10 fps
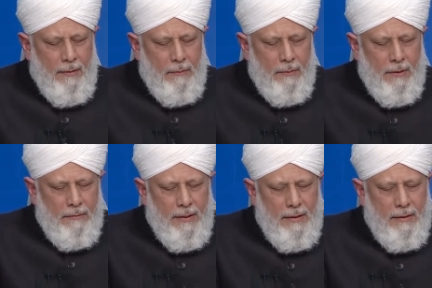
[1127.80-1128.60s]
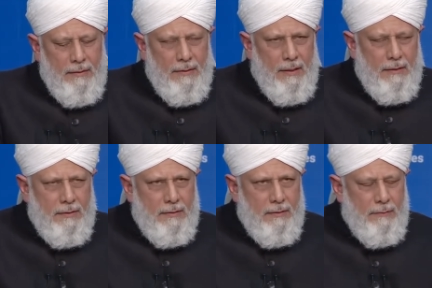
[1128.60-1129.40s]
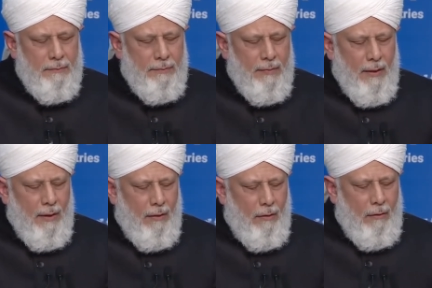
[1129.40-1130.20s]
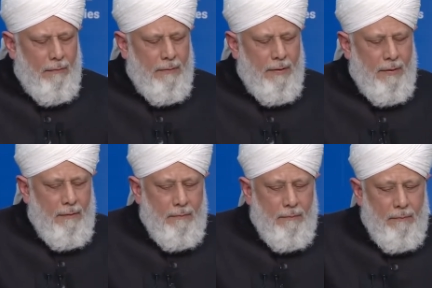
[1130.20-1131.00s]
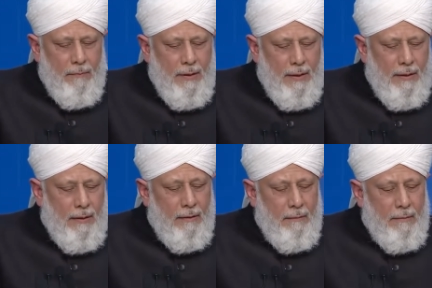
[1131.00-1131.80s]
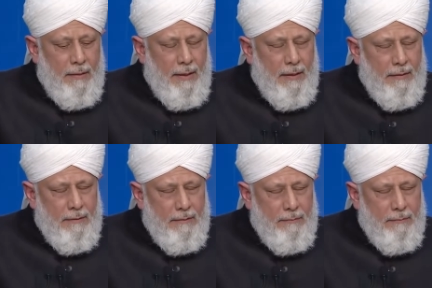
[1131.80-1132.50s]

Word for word: to elevate the standards of uh, care